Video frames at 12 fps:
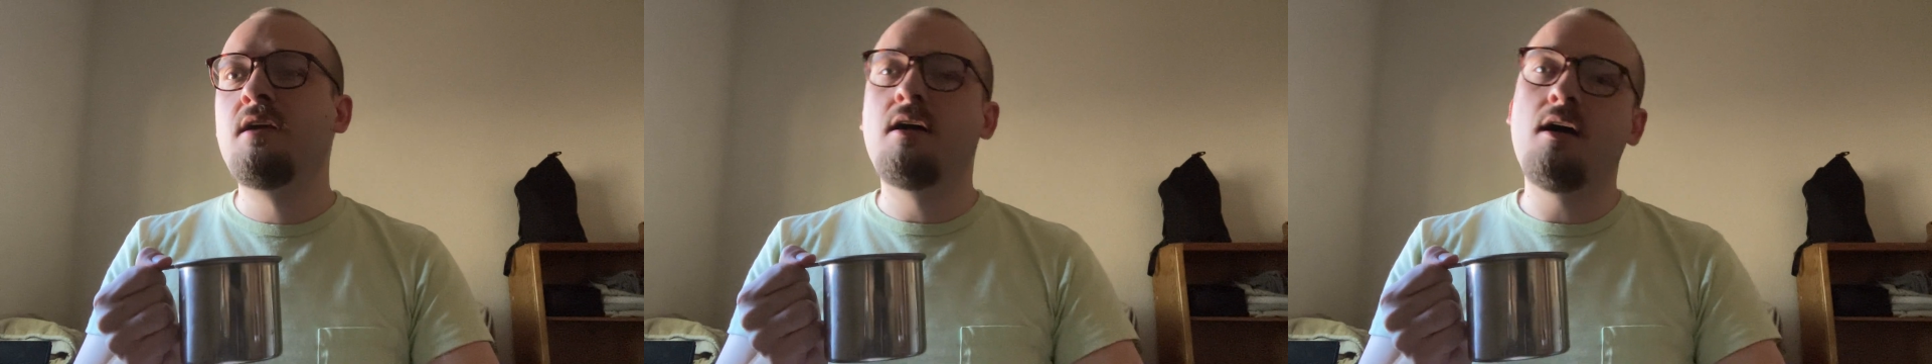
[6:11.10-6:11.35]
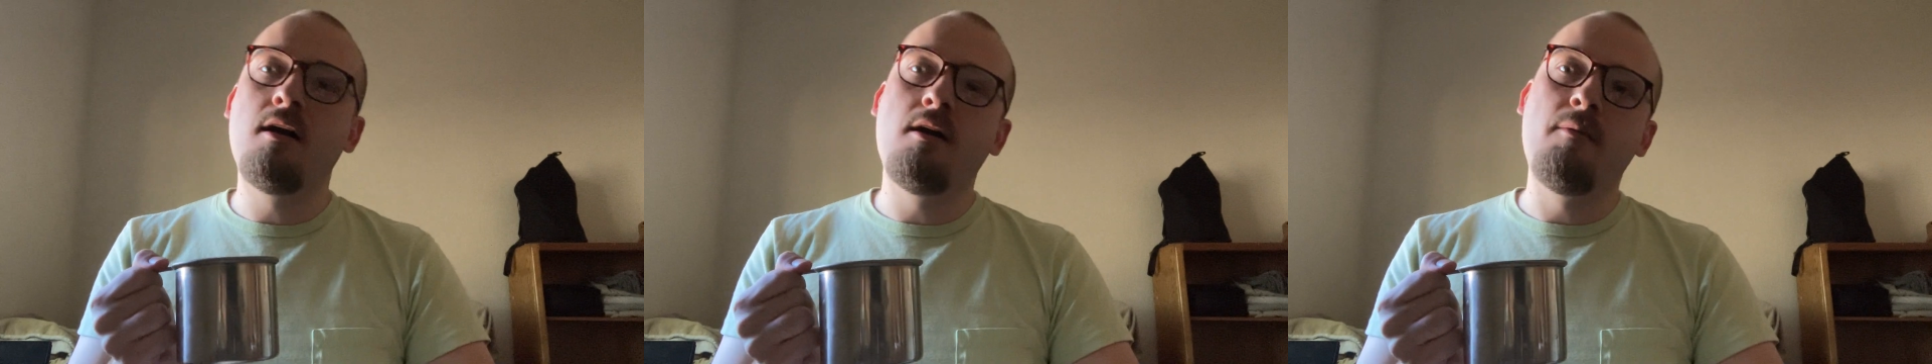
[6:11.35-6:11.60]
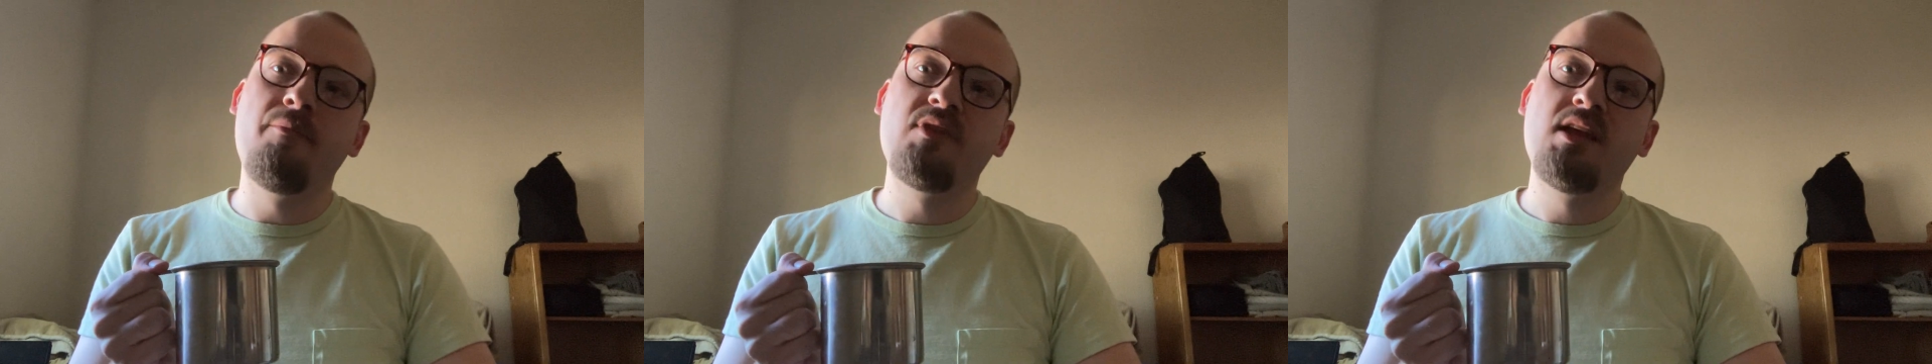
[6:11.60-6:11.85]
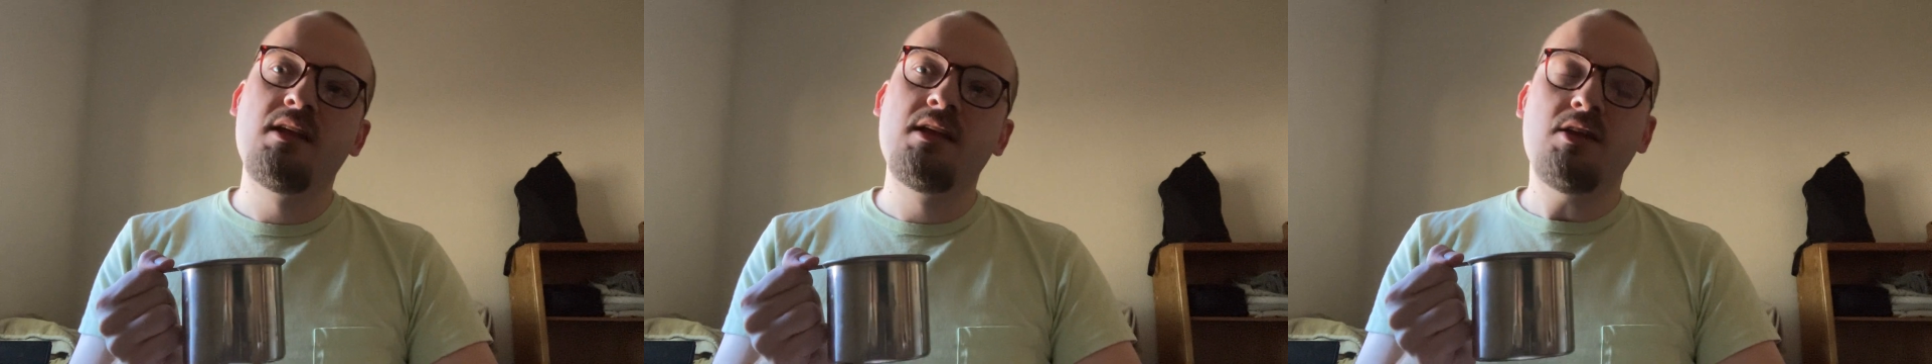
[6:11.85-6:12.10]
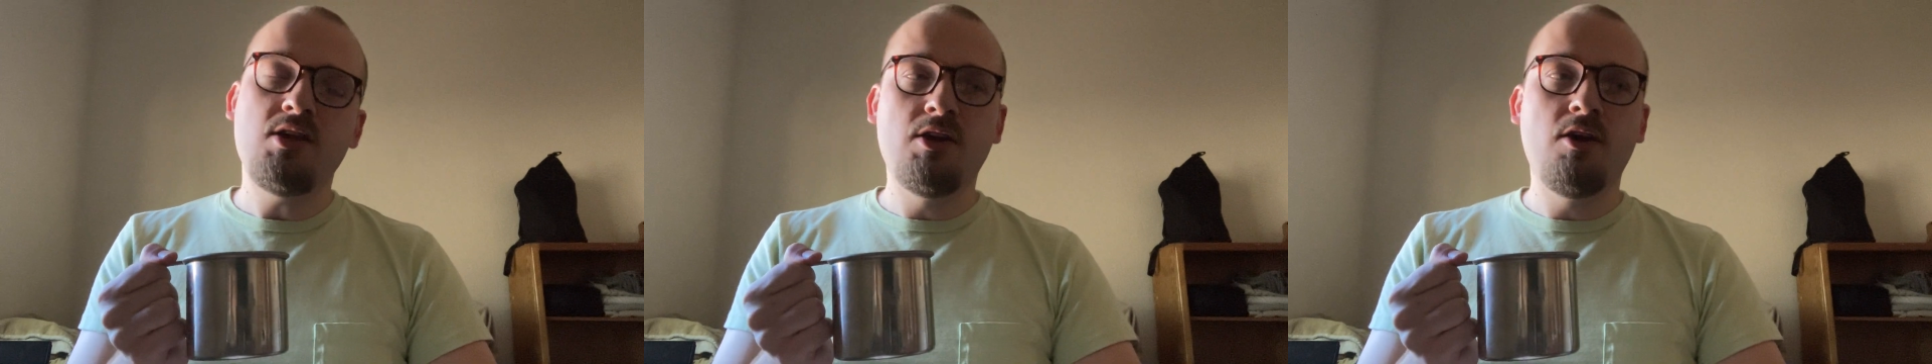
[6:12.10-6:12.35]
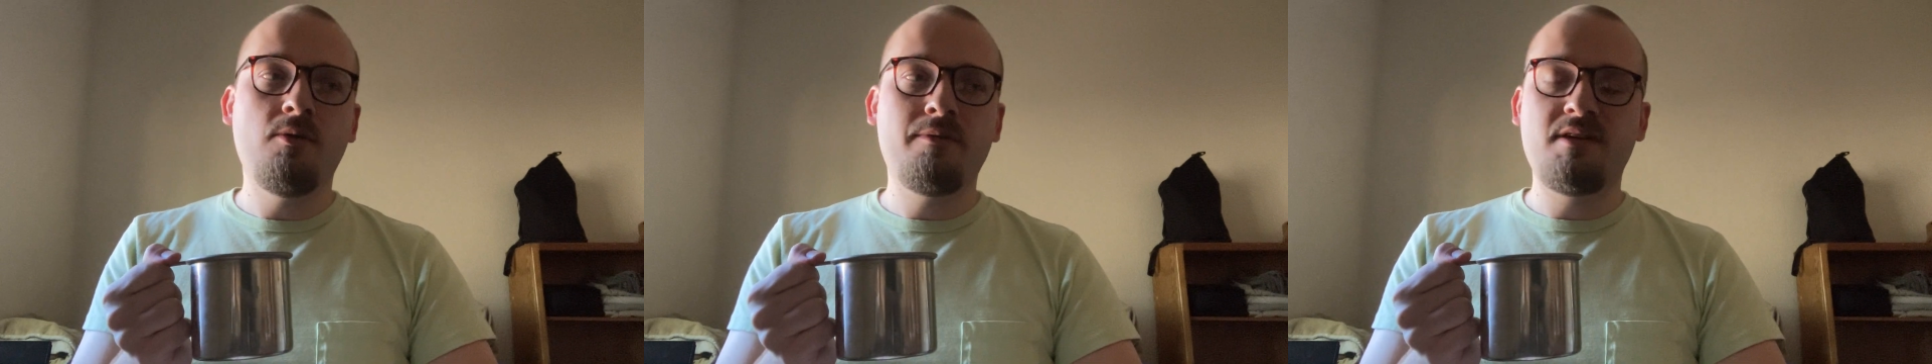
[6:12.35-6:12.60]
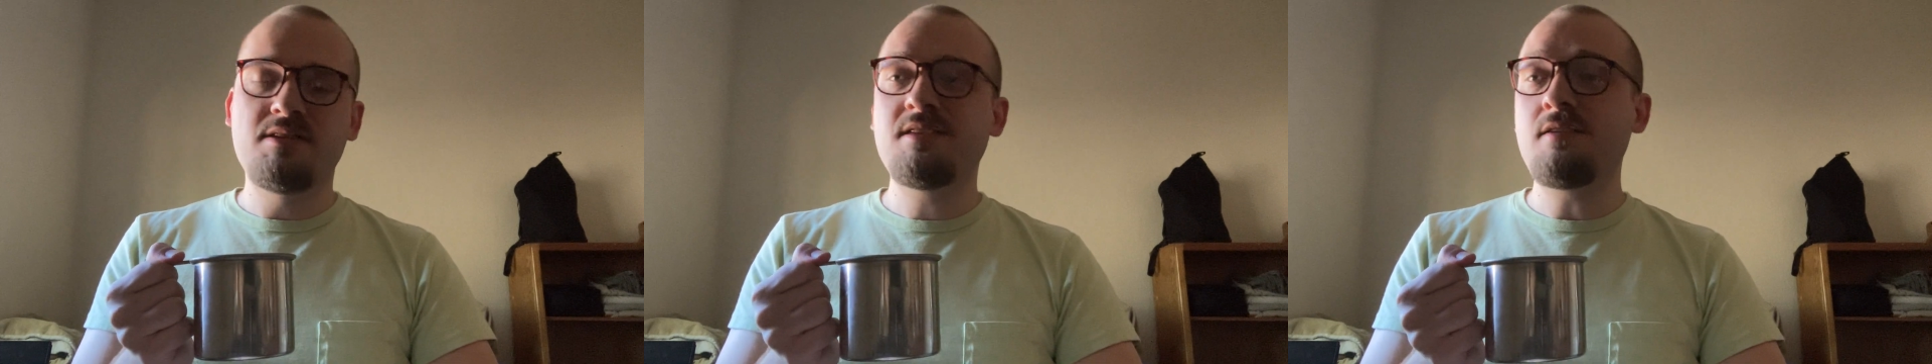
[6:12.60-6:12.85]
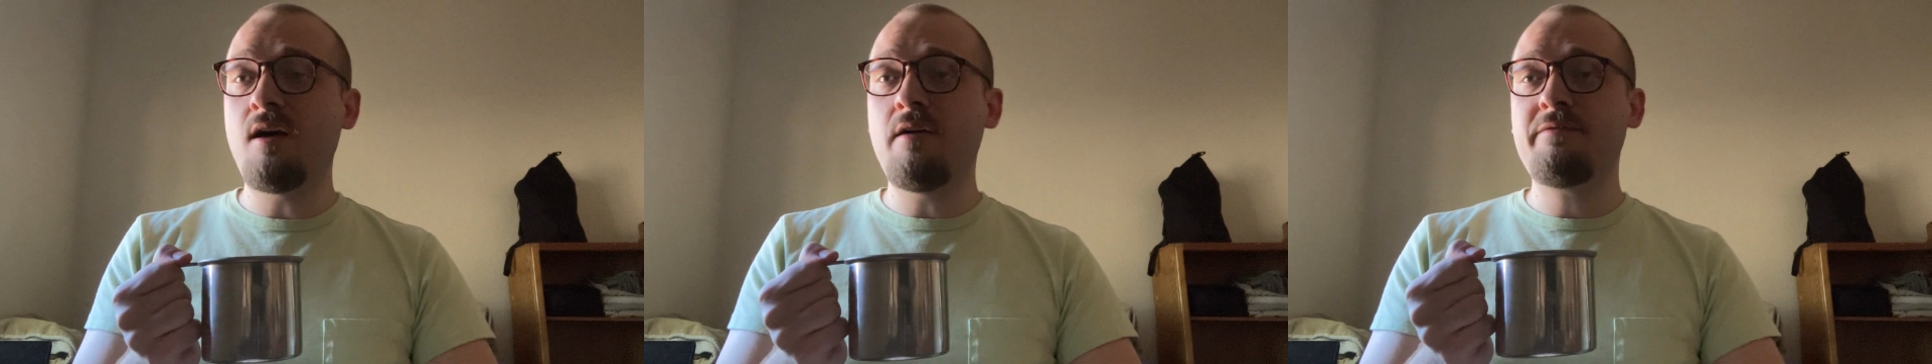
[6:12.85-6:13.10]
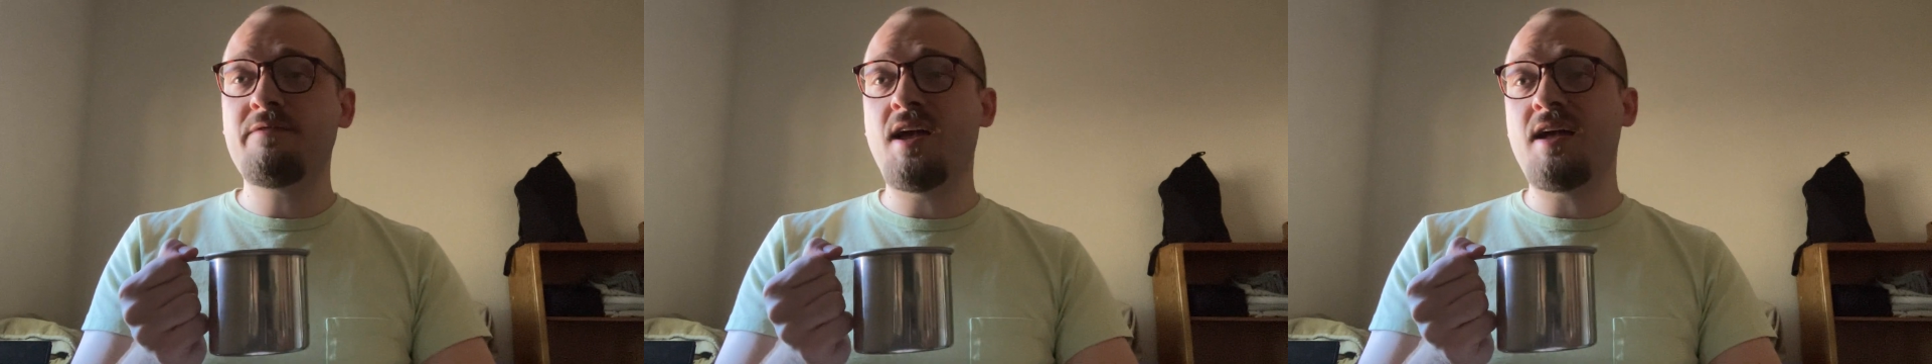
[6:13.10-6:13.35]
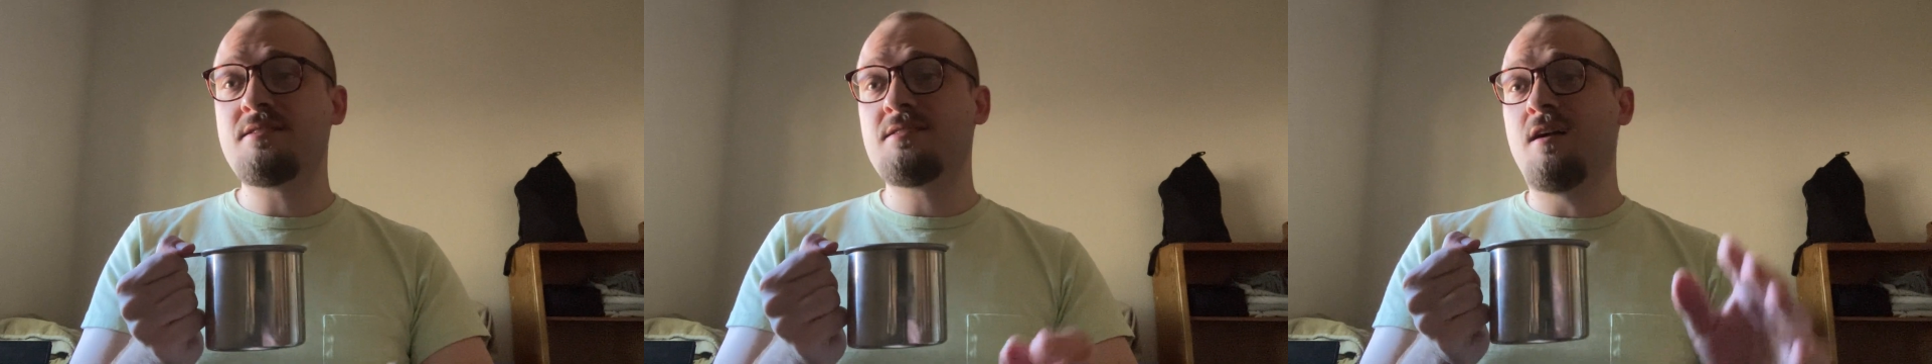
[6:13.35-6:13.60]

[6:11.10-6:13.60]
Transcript: Um, the stuff that's